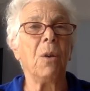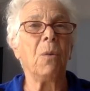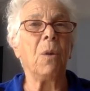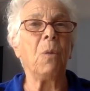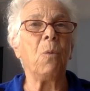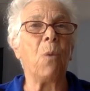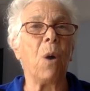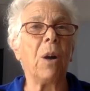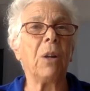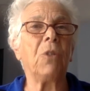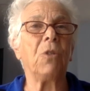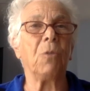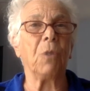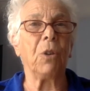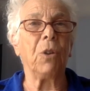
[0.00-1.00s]
We wanted
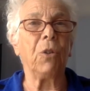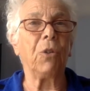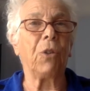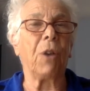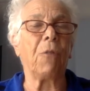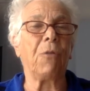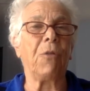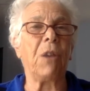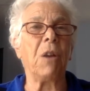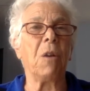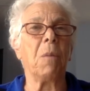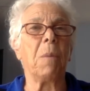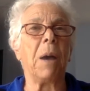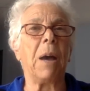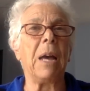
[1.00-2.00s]
to reduce our
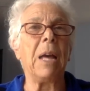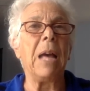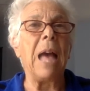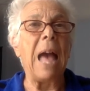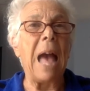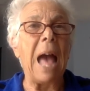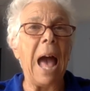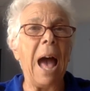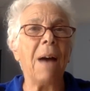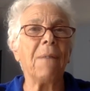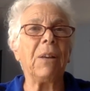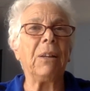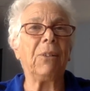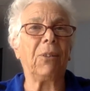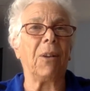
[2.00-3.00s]
fear by
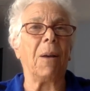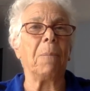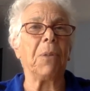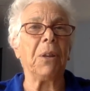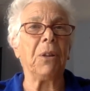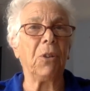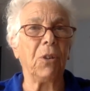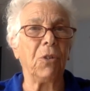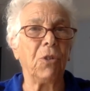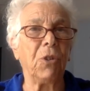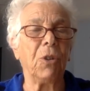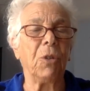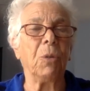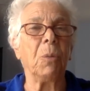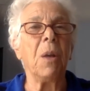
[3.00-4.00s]
having something to
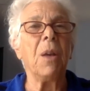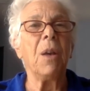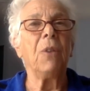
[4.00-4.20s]
do.